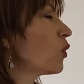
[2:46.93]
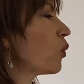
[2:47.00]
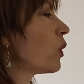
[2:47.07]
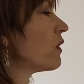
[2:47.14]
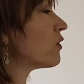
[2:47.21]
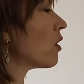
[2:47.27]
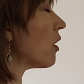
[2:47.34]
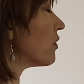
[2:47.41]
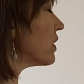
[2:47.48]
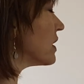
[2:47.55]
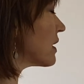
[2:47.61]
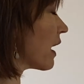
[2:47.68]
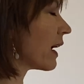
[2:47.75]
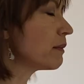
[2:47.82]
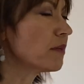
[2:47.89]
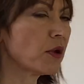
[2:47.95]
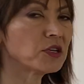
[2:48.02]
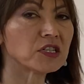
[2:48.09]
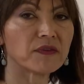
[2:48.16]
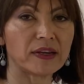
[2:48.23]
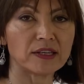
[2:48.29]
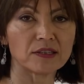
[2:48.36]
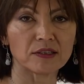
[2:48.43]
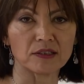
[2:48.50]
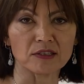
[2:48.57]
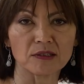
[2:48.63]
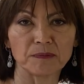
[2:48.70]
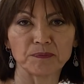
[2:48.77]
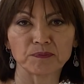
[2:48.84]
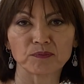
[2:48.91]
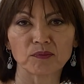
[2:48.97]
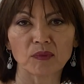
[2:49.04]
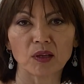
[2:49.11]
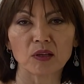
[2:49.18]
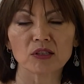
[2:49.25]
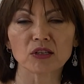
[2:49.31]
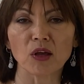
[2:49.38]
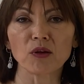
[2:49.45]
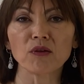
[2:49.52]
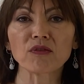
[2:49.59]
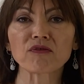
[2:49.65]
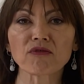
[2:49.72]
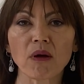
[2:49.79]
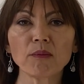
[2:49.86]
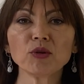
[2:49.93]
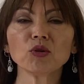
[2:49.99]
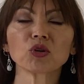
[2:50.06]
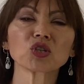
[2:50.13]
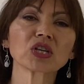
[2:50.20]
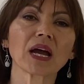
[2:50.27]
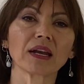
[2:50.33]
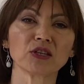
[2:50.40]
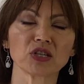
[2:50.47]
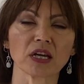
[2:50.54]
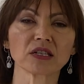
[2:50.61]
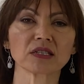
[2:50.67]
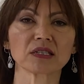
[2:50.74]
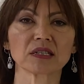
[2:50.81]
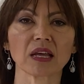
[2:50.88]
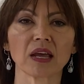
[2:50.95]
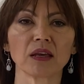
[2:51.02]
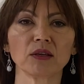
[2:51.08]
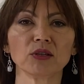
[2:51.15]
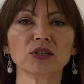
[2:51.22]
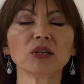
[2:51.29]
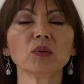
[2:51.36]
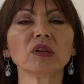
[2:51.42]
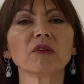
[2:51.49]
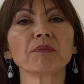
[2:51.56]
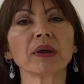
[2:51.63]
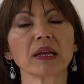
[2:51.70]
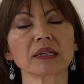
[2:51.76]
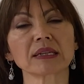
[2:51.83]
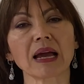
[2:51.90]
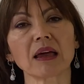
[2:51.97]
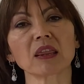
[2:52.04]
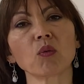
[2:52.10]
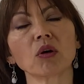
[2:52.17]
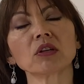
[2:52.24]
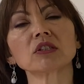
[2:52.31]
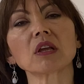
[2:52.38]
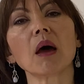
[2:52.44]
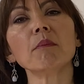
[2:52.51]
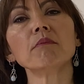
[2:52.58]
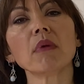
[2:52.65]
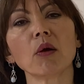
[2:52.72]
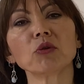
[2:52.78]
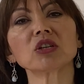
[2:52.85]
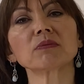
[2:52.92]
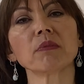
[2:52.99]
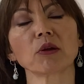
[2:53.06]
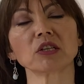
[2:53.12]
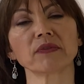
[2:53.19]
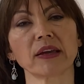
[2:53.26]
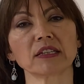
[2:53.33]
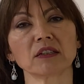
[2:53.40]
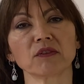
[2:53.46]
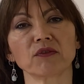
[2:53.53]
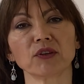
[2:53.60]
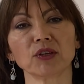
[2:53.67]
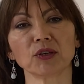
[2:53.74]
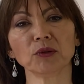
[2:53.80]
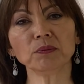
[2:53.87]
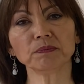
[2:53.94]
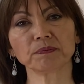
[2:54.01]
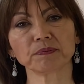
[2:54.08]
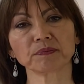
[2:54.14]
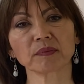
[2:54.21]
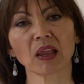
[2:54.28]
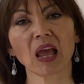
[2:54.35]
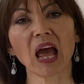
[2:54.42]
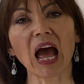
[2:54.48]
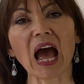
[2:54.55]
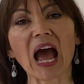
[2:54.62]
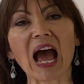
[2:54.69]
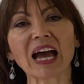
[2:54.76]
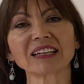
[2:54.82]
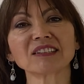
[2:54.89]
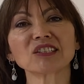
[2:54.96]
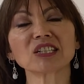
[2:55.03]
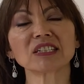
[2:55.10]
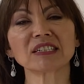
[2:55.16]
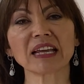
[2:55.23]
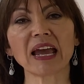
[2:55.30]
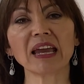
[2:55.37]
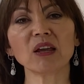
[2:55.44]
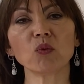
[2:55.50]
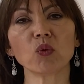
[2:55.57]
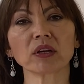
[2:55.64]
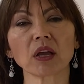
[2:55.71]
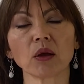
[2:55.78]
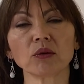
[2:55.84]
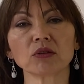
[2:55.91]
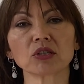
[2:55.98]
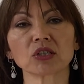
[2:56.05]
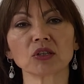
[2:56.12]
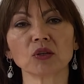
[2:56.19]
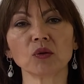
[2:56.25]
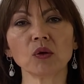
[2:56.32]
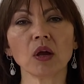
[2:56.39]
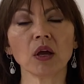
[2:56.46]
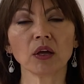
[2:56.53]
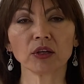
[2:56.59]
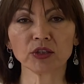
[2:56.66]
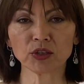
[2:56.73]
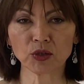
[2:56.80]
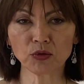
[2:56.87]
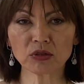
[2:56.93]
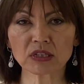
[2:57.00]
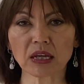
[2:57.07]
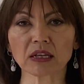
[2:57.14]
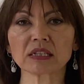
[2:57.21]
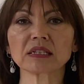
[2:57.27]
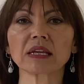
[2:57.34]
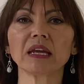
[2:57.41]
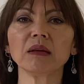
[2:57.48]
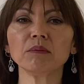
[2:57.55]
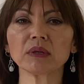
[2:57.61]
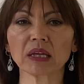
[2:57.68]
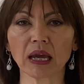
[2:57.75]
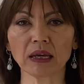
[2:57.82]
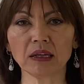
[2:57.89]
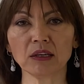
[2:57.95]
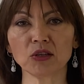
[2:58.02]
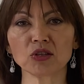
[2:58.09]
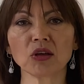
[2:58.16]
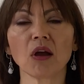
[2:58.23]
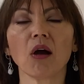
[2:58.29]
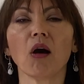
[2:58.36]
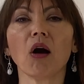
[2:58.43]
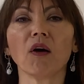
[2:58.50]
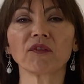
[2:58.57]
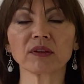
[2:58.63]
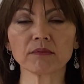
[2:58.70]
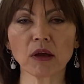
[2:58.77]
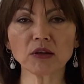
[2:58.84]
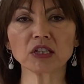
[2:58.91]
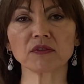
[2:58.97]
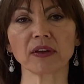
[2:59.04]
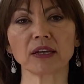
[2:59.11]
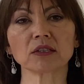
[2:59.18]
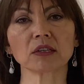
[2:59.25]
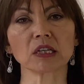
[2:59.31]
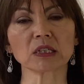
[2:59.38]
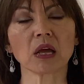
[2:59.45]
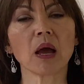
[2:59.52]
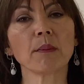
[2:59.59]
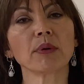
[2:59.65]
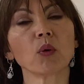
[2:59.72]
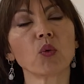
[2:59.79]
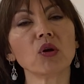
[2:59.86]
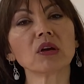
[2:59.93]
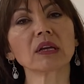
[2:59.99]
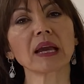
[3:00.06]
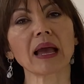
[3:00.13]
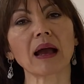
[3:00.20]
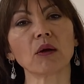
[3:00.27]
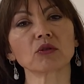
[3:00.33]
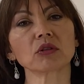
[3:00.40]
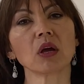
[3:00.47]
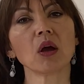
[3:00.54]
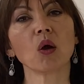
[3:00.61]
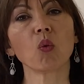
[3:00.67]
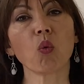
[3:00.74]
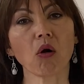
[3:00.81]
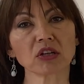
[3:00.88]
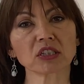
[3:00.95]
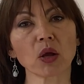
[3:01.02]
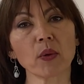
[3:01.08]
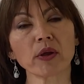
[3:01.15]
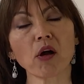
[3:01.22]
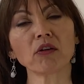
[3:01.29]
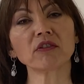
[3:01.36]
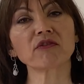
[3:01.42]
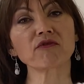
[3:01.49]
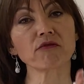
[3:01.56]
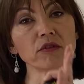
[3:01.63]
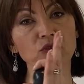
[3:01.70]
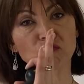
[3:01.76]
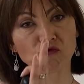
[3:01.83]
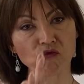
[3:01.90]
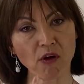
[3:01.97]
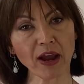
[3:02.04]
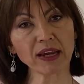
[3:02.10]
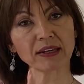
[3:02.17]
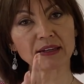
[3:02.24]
We've got the 9 motivators. So from your challenge yesterday, you would have picked out the ones that are most motivating for you. And today we're going to use that same gauge of the motivators, but work out what's going on for us right